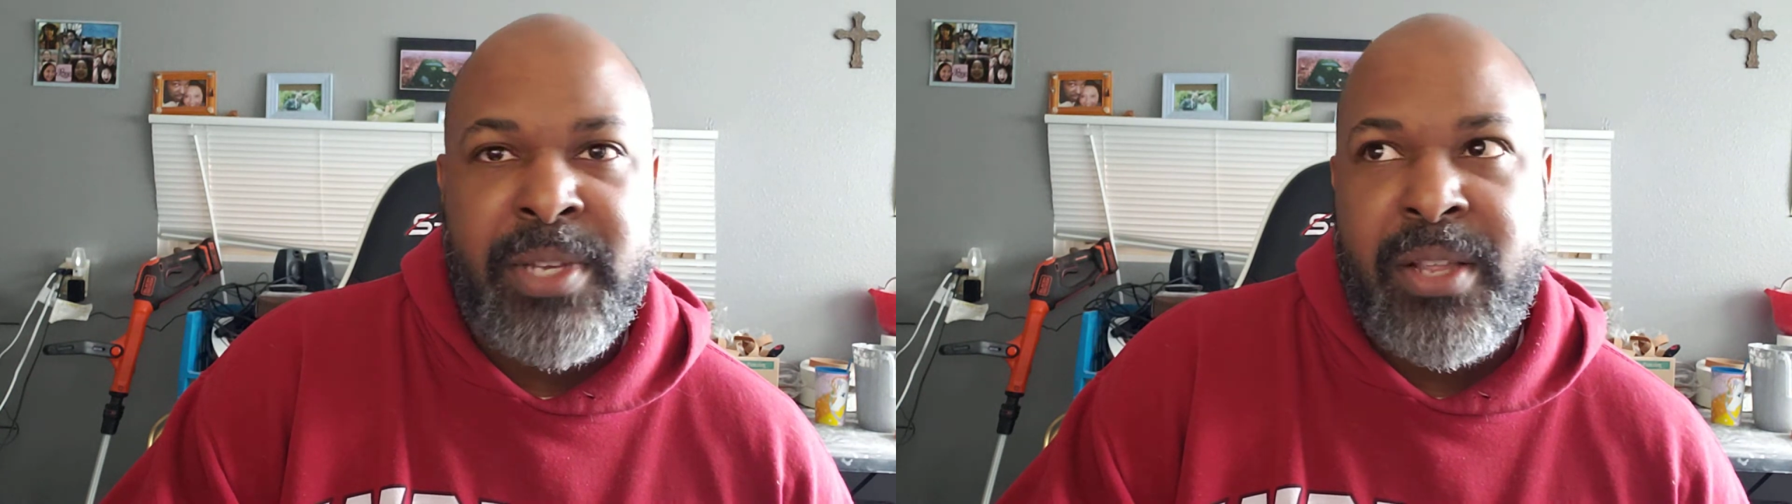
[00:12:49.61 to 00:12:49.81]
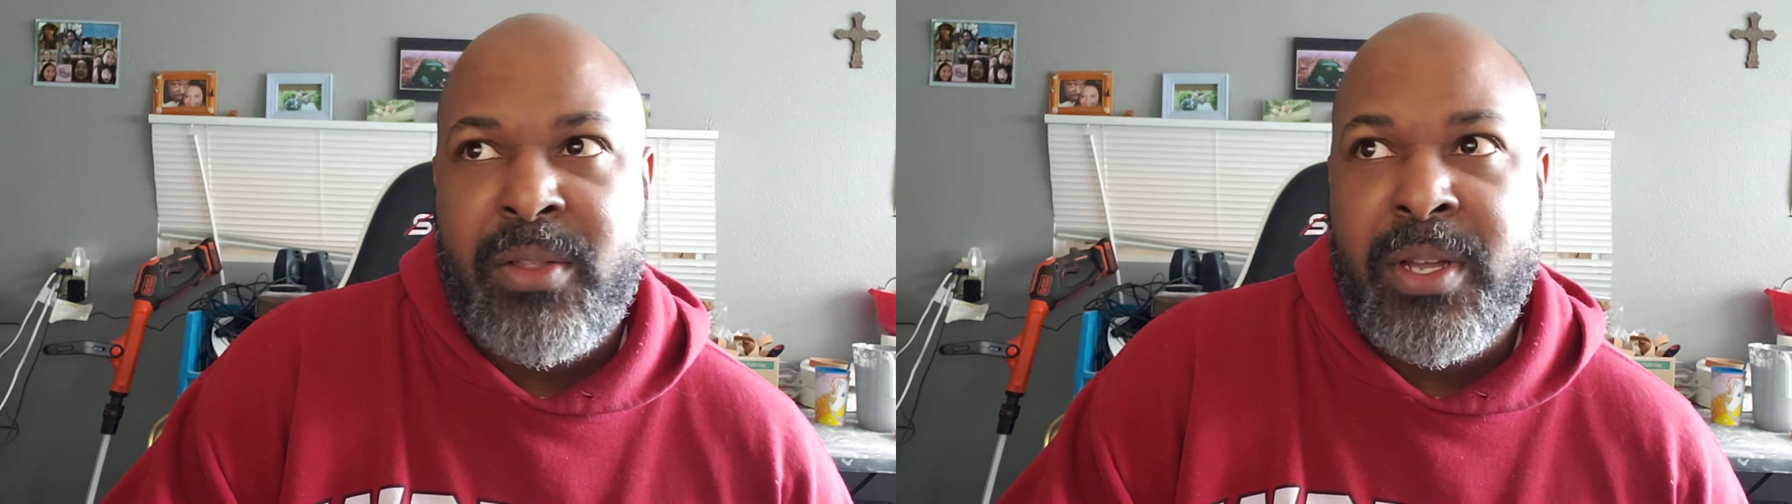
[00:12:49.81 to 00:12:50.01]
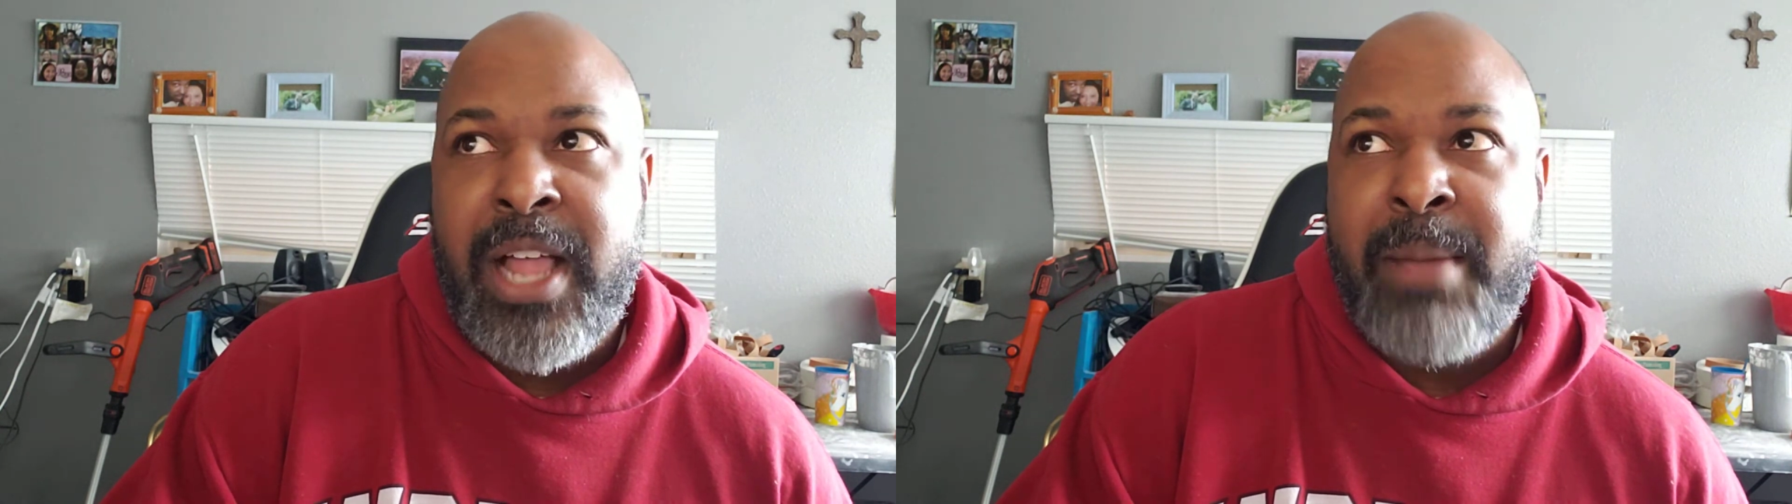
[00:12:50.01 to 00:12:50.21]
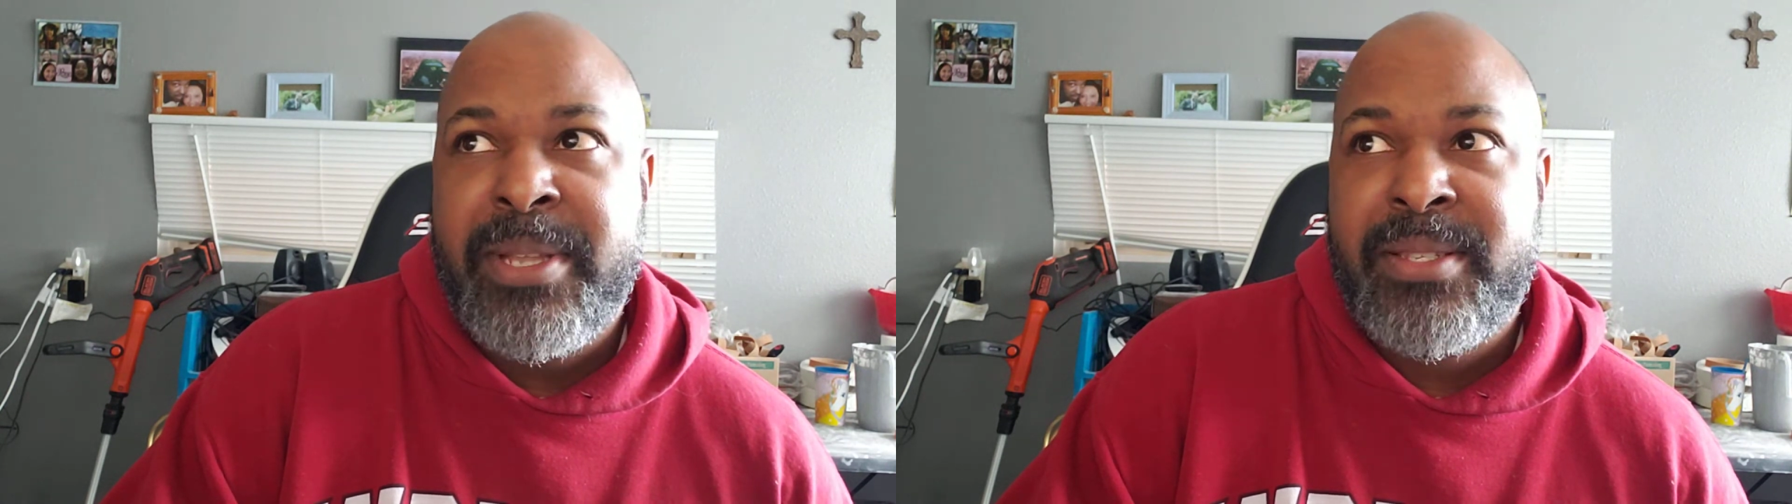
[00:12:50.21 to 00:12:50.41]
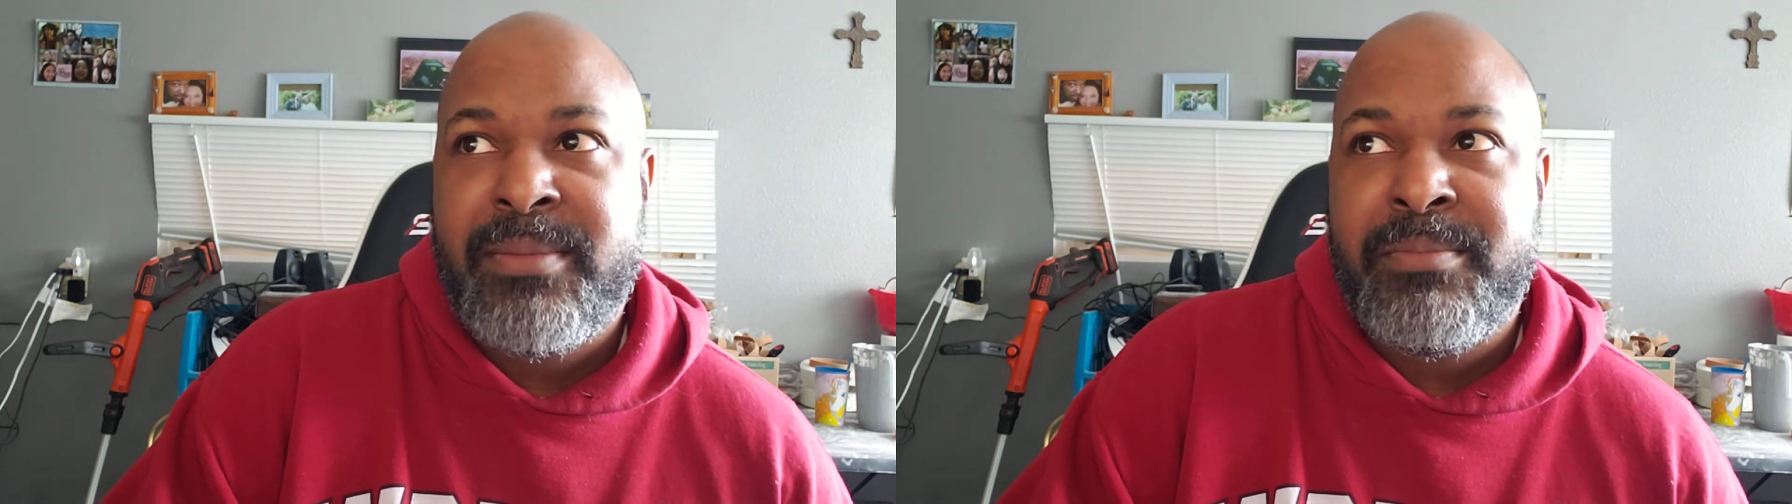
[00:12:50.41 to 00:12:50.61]
you know, the
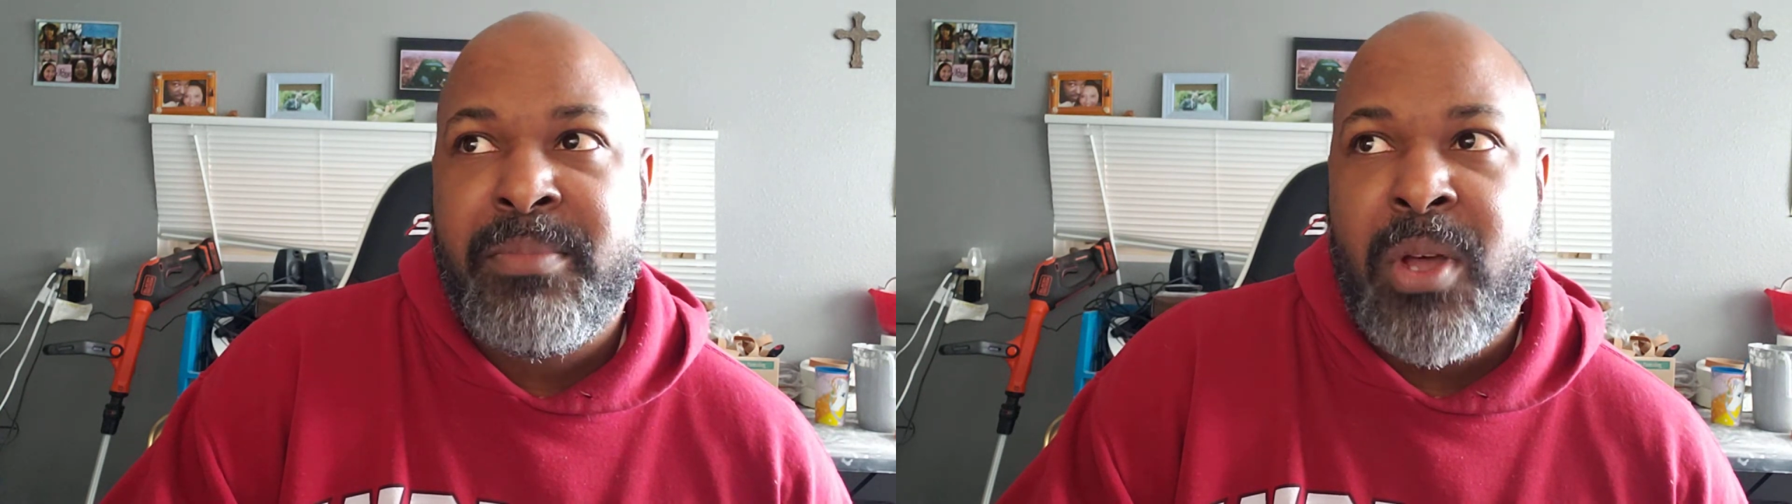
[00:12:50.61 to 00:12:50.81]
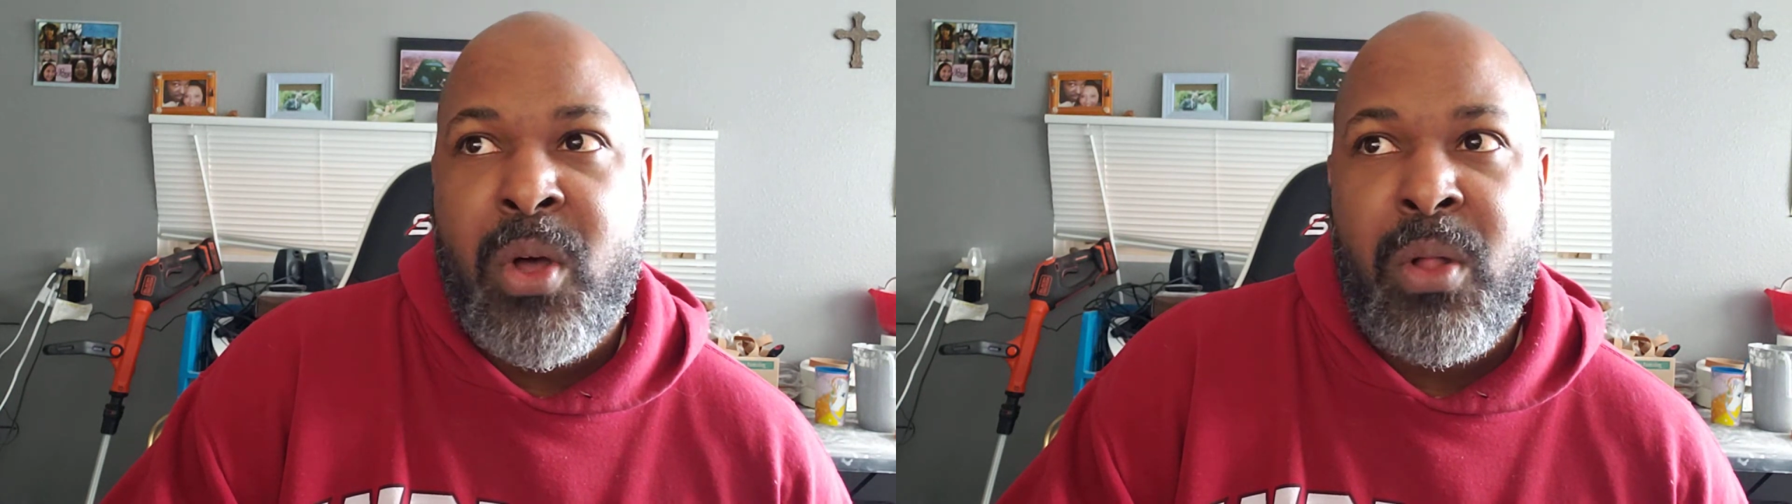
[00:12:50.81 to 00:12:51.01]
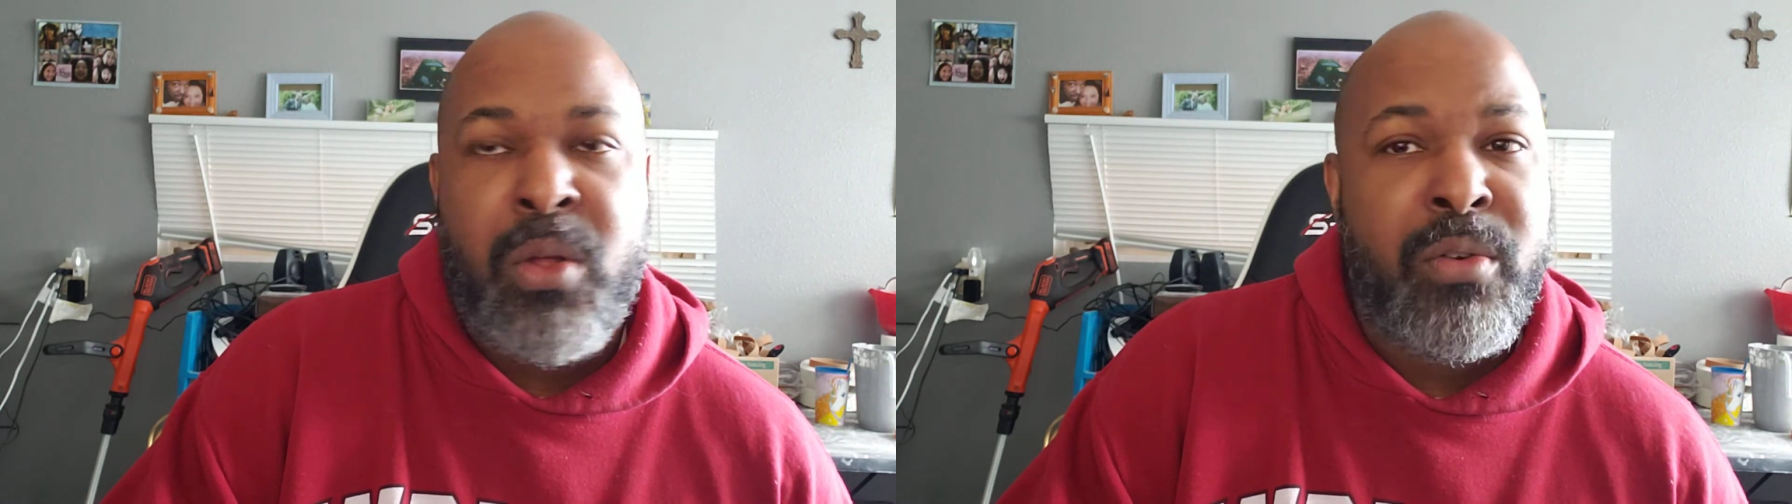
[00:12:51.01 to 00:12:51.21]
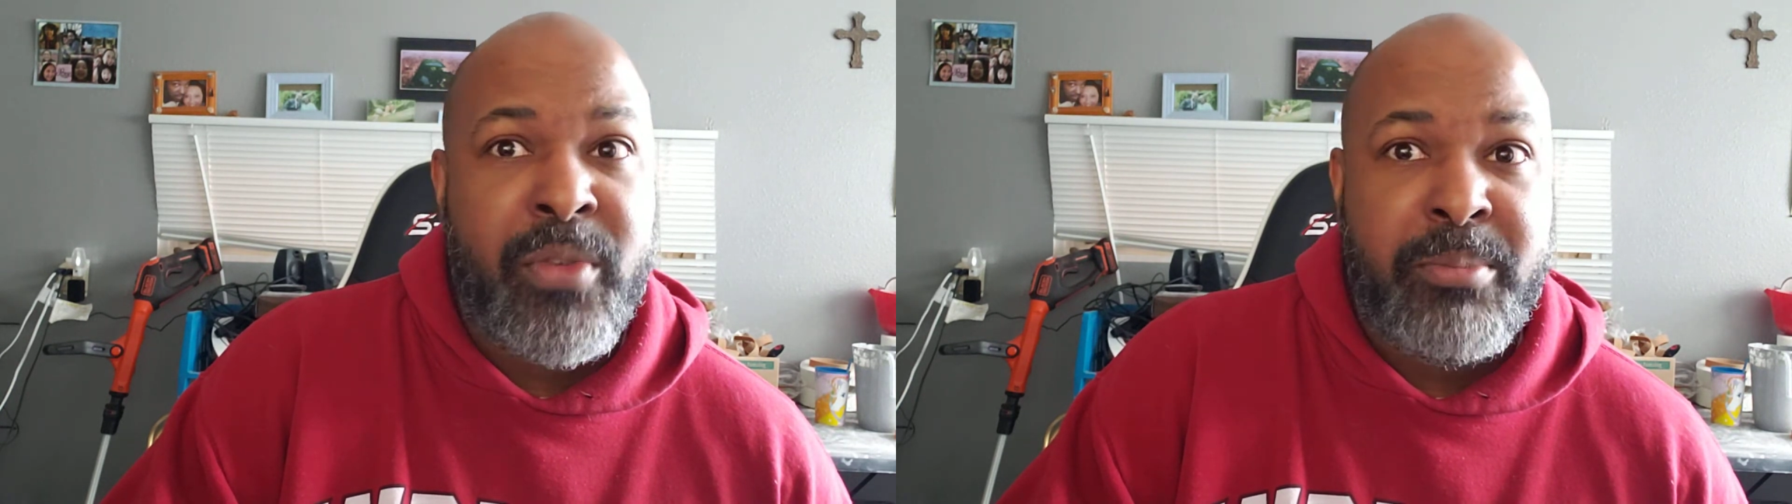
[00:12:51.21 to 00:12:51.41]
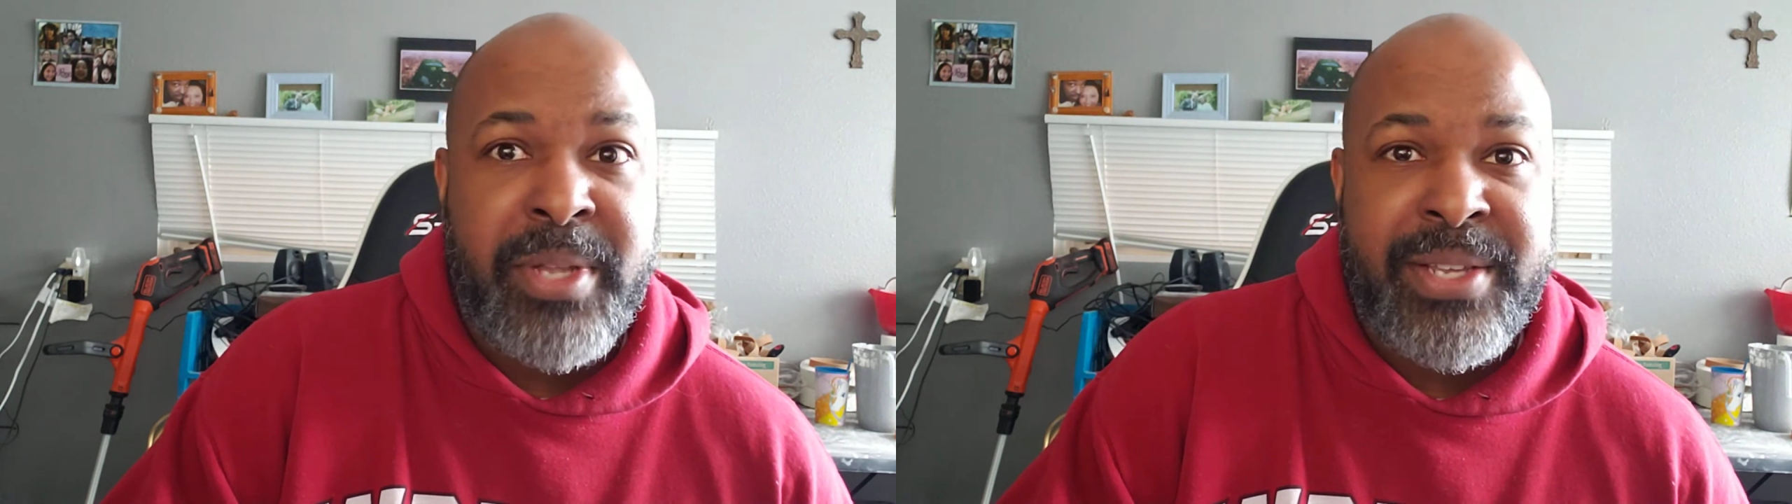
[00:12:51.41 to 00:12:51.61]
climate's all over
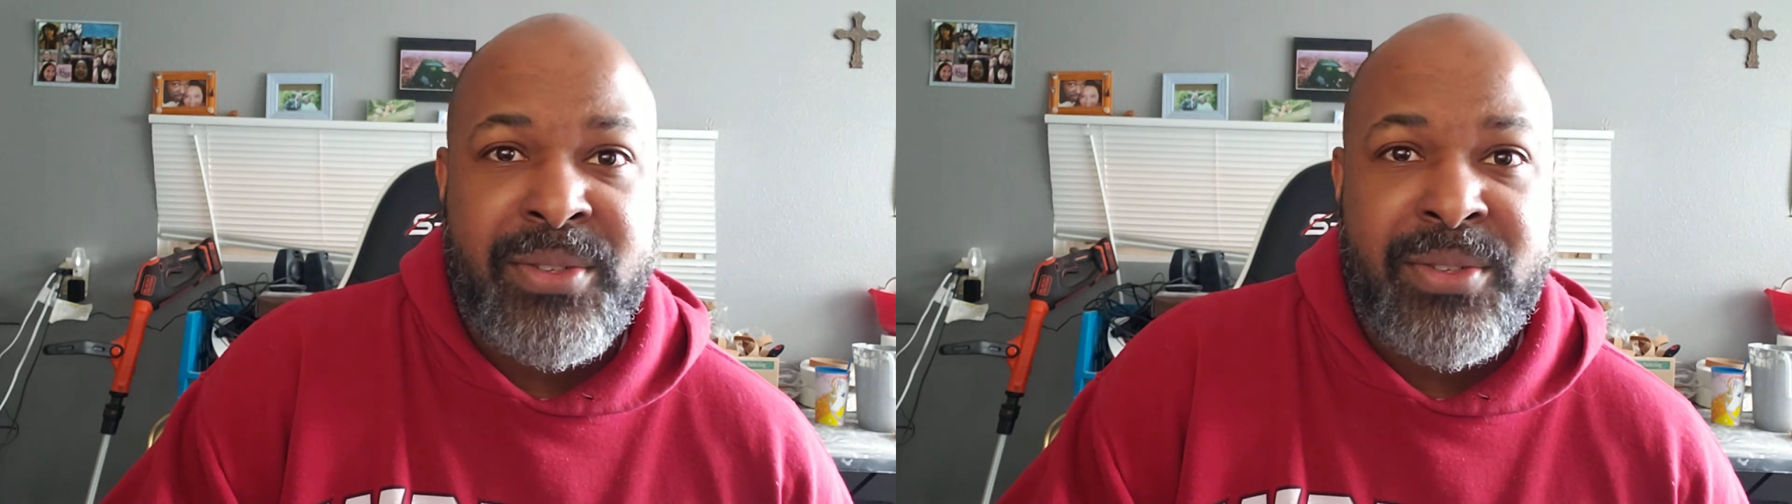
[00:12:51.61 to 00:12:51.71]
the place.